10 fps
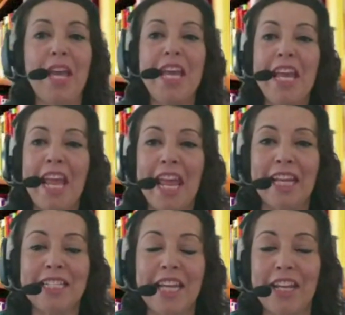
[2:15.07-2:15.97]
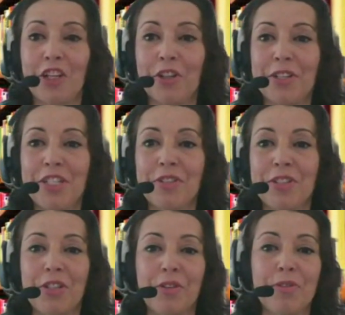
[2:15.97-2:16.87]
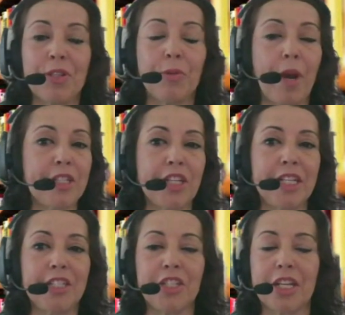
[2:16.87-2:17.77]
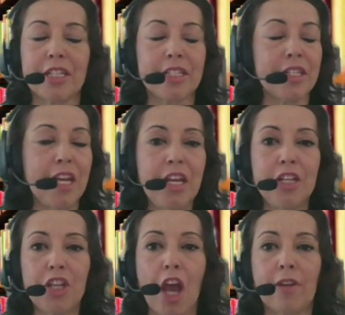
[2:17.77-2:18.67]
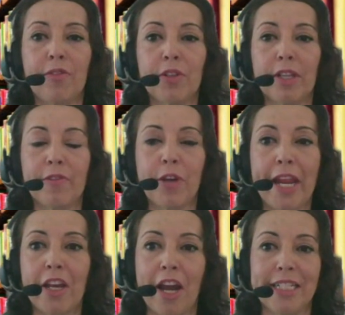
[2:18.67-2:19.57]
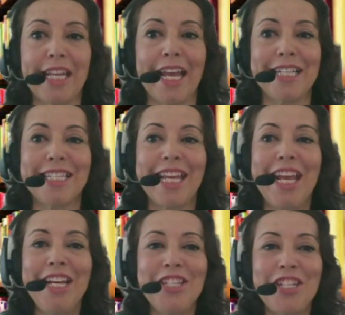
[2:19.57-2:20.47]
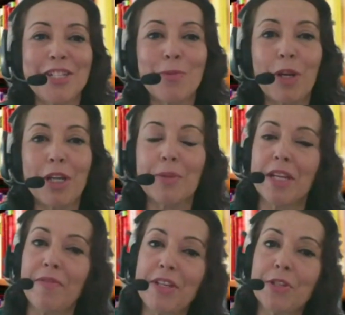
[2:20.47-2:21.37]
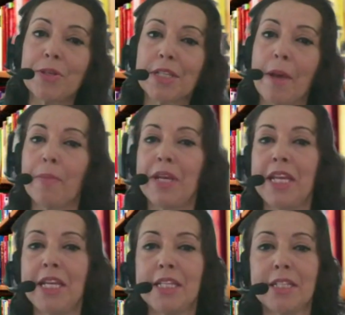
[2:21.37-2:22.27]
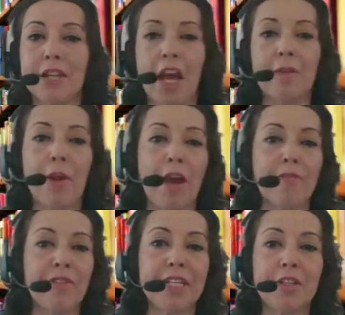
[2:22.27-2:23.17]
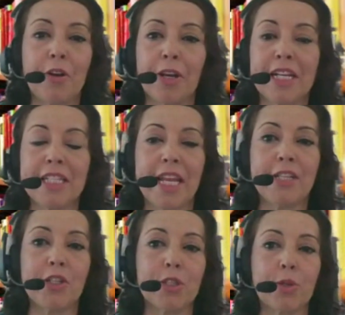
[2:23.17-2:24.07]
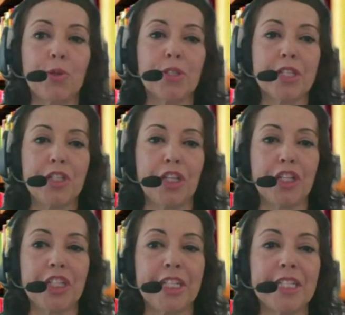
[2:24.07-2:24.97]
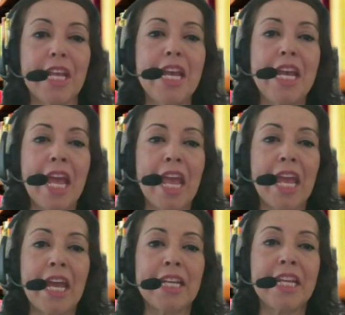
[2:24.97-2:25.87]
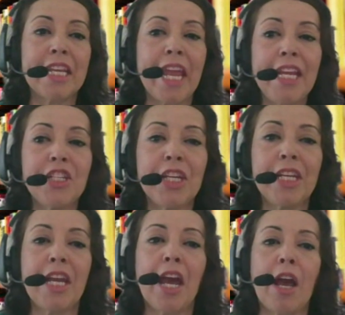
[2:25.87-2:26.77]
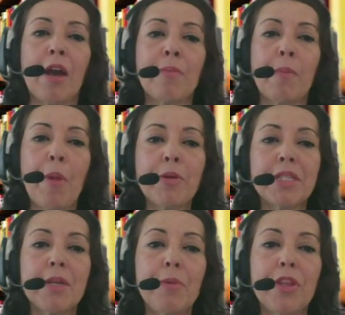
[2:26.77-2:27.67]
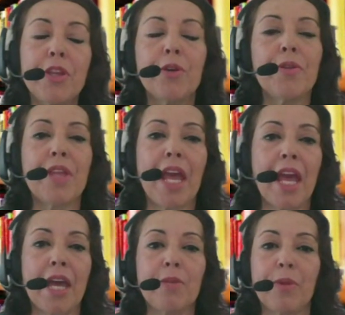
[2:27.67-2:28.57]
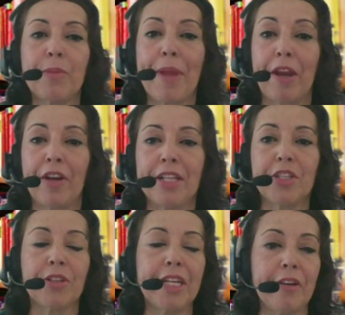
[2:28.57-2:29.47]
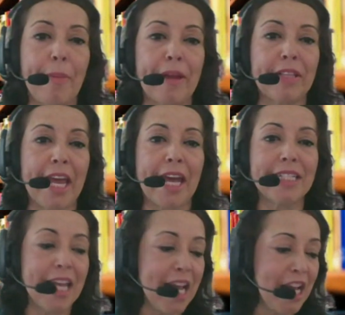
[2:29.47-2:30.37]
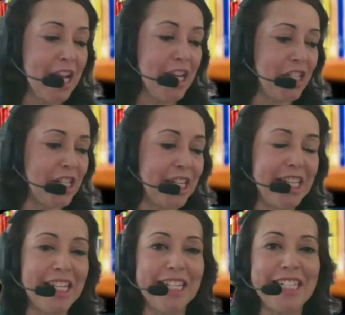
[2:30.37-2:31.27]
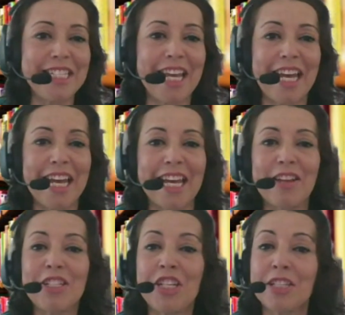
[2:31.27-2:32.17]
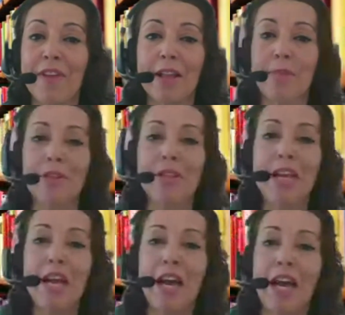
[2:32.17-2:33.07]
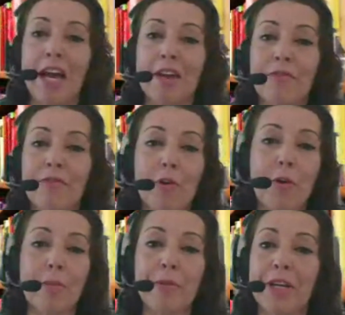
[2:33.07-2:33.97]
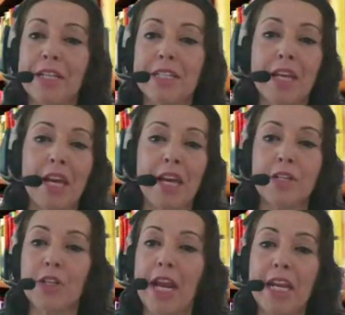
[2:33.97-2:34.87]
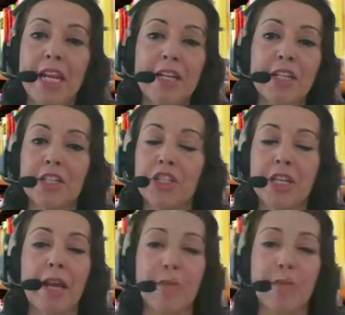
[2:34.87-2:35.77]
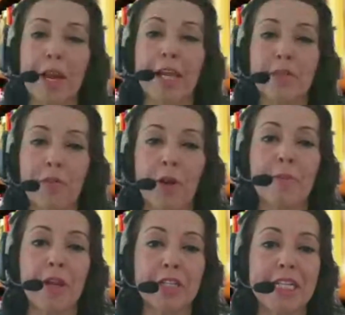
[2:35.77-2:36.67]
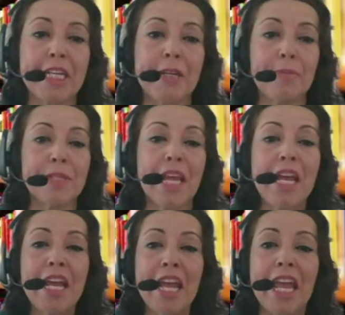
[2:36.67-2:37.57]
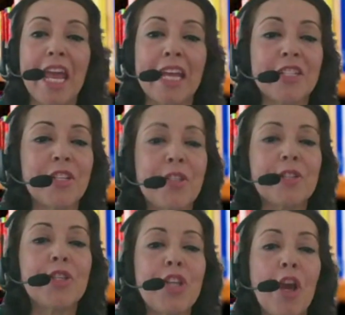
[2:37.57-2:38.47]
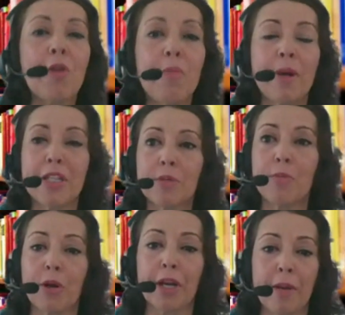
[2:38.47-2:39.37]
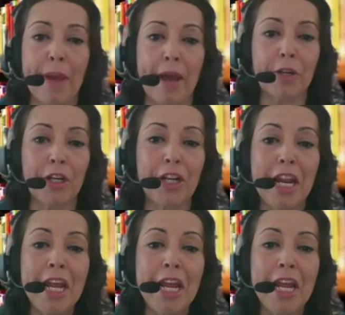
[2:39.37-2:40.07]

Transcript: and I encourage you to watch it. It's just chock full of great content. She has worked with individuals, companies, nonprofit organizations, schools, and churches, and engaging mostly with youth and with parents. You'll hear about that. She's available for corporate training. She helps transform their teams. And so there's so much more about her,